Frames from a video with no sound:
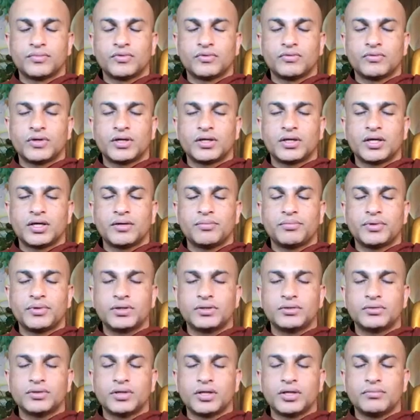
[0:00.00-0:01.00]
what happened
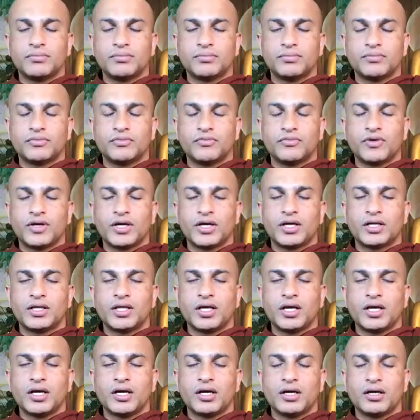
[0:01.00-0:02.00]
to them, where
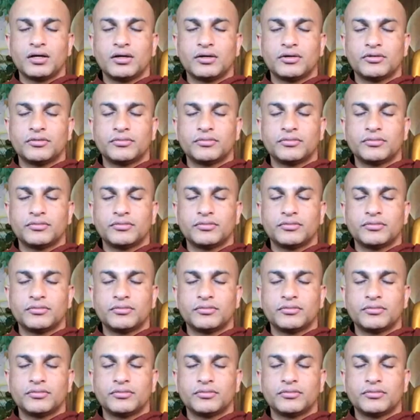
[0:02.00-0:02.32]
they are.